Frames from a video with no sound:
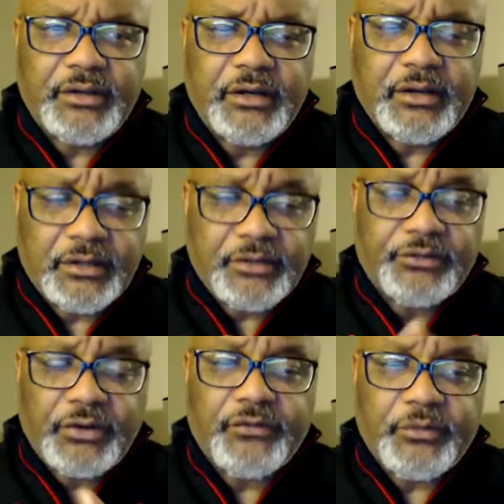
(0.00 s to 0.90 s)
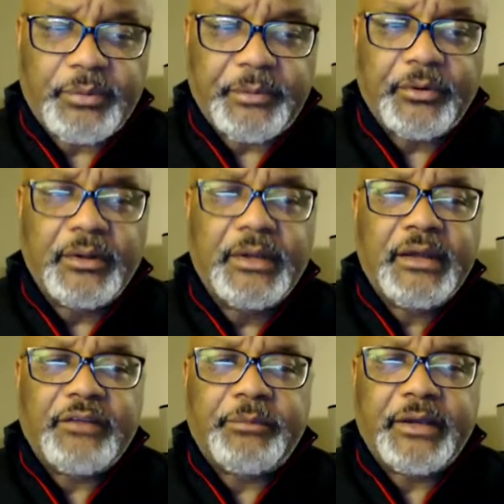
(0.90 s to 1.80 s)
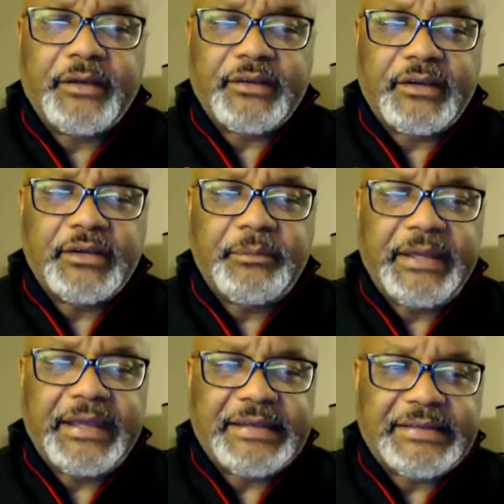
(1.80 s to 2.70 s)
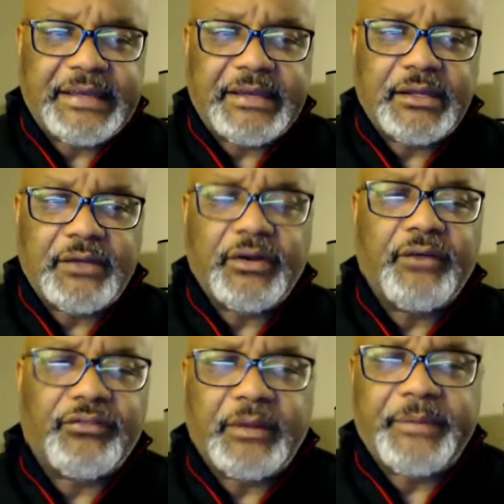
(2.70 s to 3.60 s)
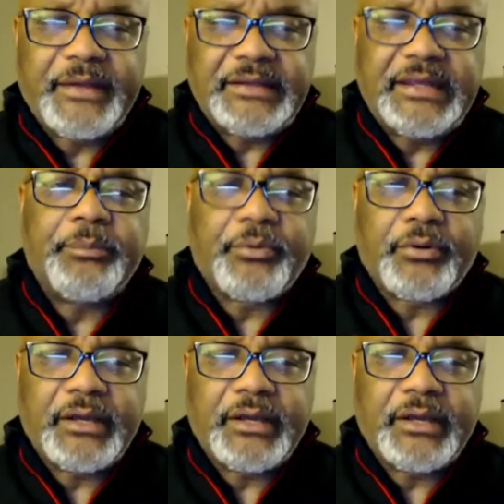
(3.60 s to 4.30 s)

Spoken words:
a concern for people is because it could be indicative of something deeper.